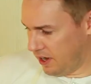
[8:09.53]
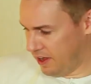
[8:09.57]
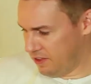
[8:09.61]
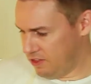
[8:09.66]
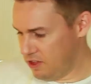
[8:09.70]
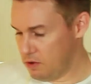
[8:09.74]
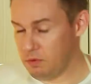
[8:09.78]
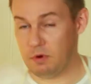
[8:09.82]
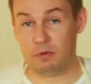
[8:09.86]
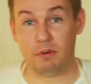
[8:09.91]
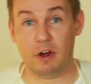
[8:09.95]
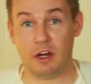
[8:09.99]
I
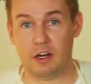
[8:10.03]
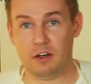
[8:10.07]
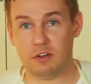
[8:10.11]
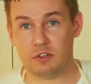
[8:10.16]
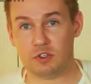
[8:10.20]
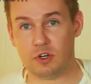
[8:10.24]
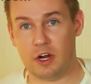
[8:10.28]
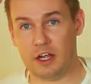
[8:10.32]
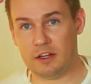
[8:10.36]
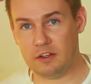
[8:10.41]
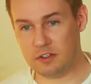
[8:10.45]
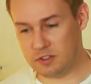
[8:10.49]
think we're ready to
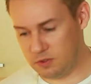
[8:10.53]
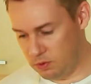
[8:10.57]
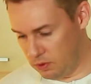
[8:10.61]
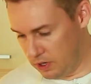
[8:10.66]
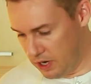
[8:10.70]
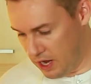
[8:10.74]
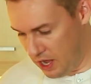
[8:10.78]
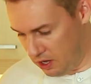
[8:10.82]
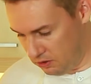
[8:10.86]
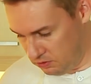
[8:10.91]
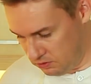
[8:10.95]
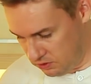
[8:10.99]
try this
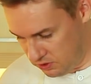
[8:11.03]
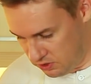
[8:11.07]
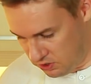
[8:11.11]
one out.